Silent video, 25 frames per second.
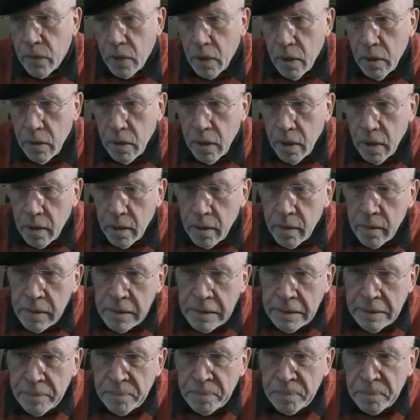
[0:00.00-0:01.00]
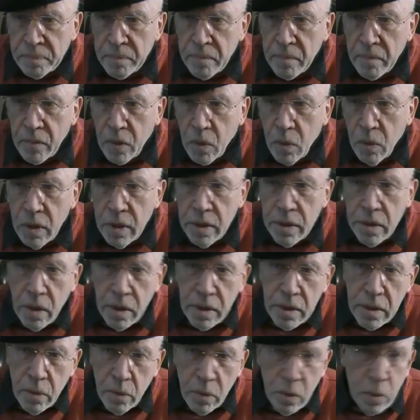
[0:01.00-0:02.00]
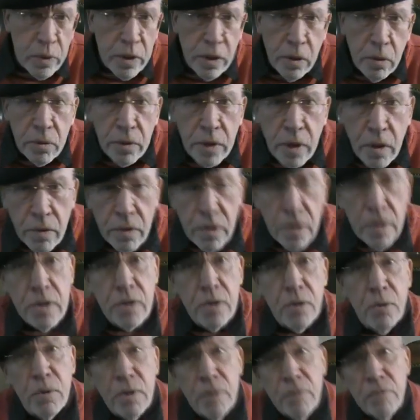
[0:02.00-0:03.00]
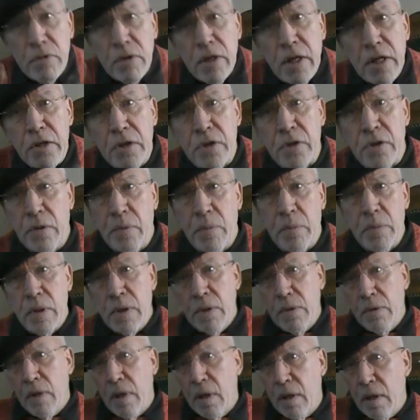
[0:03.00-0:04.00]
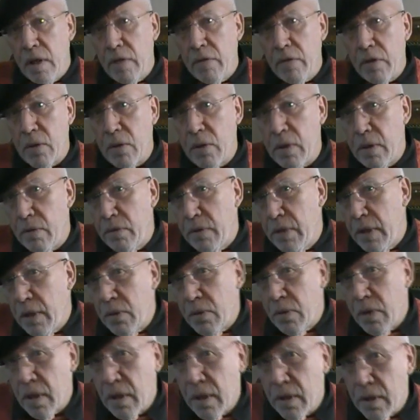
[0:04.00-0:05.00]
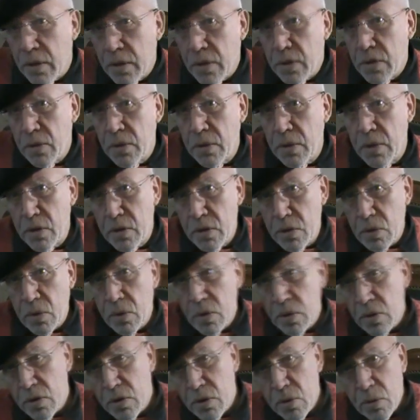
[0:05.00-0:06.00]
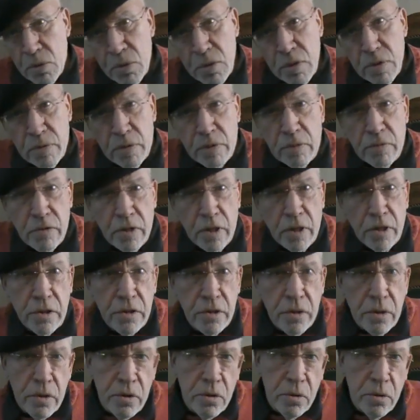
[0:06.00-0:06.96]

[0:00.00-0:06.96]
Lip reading: Okay. Well, we all know this is called inflation, but, you know, I never quite understood the source of inflation.